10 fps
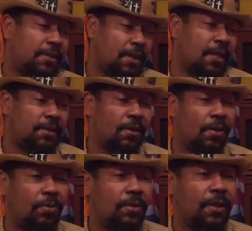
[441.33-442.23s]
that's the
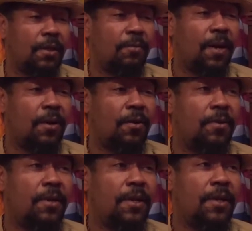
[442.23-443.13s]
whole thing about,
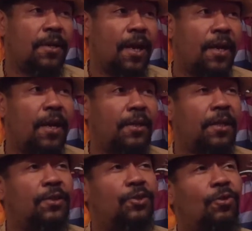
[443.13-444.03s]
like, I
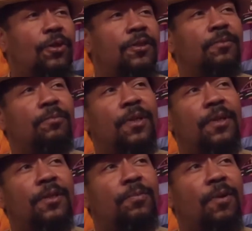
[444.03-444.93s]
think Georgia Me
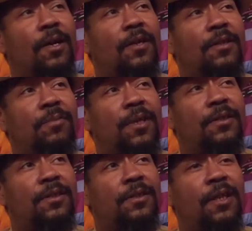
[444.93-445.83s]
is probably the
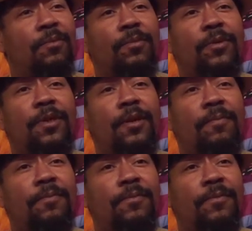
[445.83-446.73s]
best example of
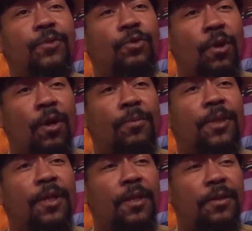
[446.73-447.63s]
that. You know what I'm
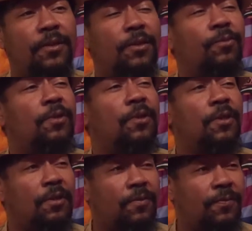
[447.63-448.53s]
saying? She will
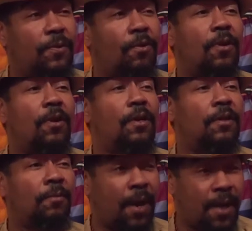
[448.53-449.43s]
look for
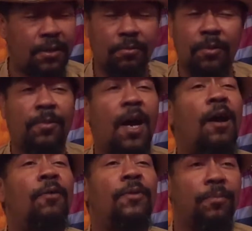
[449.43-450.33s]
the maximum
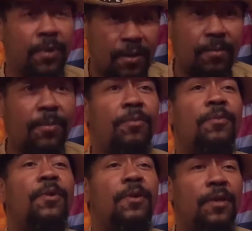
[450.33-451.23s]
out the minimum.
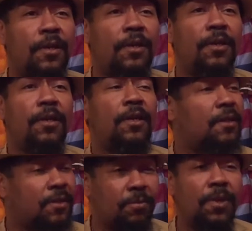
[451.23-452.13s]

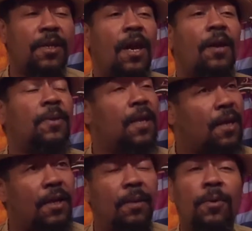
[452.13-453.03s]
And to me, I was
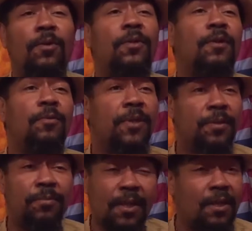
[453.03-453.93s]
like, I'm only gonna be
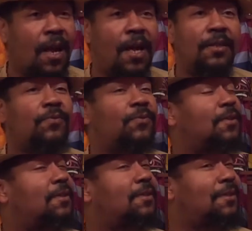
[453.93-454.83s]
at Big Lots for
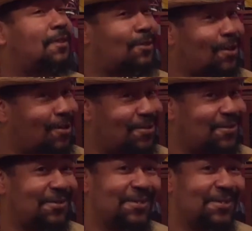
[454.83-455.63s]
this long.